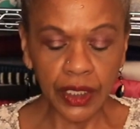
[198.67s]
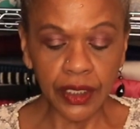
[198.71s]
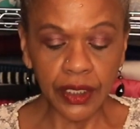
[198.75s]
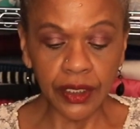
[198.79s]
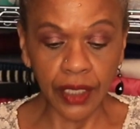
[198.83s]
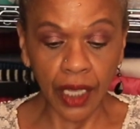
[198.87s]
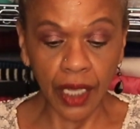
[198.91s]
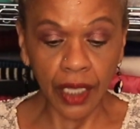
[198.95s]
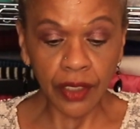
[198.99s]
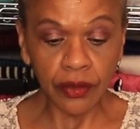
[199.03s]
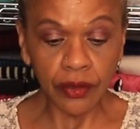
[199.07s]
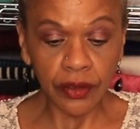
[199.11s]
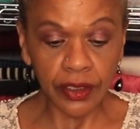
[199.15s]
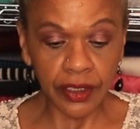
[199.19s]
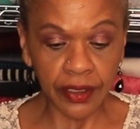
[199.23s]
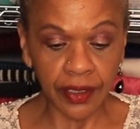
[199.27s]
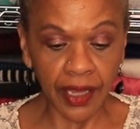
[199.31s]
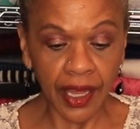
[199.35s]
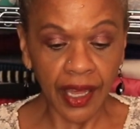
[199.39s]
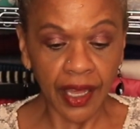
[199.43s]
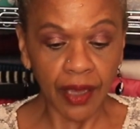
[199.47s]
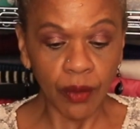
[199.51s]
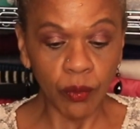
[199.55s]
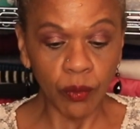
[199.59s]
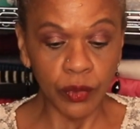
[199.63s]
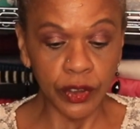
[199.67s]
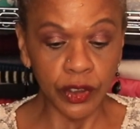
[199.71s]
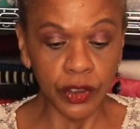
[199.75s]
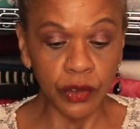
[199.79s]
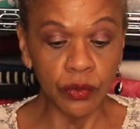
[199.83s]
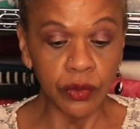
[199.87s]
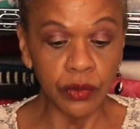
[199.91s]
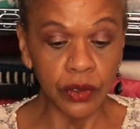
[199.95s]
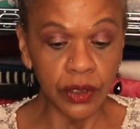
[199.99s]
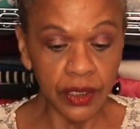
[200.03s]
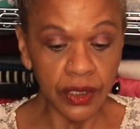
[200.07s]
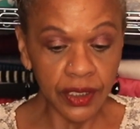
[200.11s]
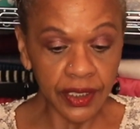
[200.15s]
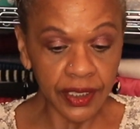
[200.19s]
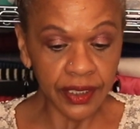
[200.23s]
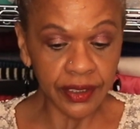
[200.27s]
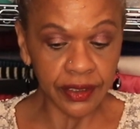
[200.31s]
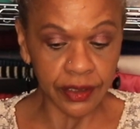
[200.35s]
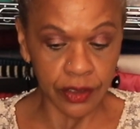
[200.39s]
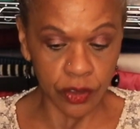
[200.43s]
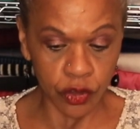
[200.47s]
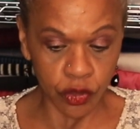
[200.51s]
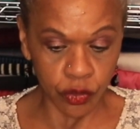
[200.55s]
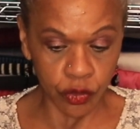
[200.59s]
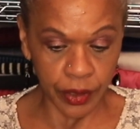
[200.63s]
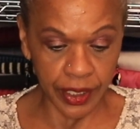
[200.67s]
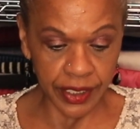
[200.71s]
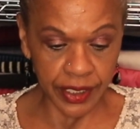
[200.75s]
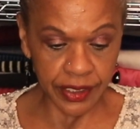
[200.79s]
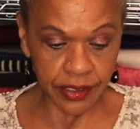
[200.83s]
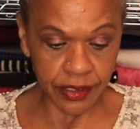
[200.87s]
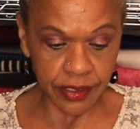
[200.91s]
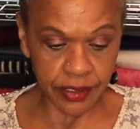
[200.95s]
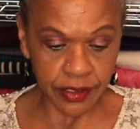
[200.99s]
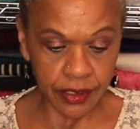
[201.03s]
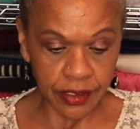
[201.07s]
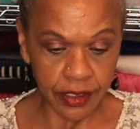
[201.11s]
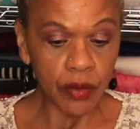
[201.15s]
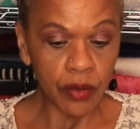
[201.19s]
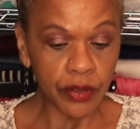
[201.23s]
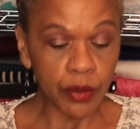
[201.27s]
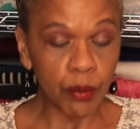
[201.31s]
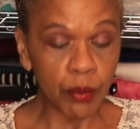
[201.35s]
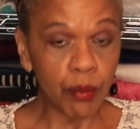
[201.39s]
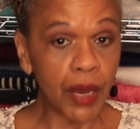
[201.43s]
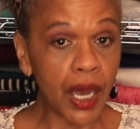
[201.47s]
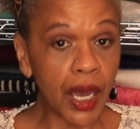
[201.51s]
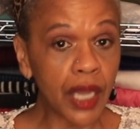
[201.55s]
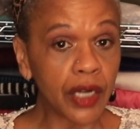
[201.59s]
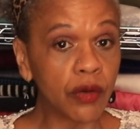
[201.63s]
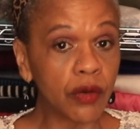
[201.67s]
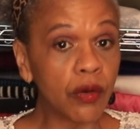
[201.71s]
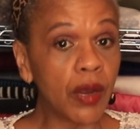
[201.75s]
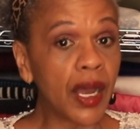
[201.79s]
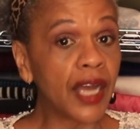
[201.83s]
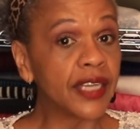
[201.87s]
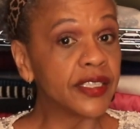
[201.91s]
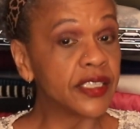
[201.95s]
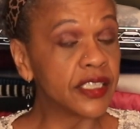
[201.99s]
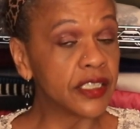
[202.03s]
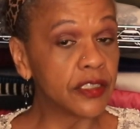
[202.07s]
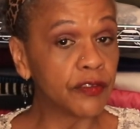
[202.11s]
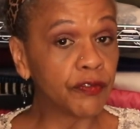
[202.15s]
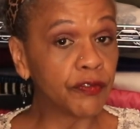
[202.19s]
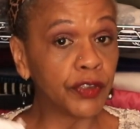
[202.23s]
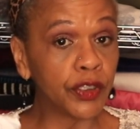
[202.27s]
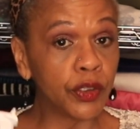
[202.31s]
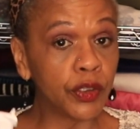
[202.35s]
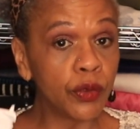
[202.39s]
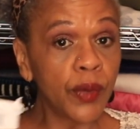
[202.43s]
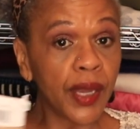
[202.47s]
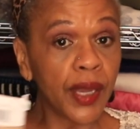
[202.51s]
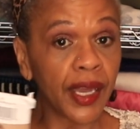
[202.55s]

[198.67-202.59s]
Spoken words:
Not only that, when you look at the dress on the model, I did view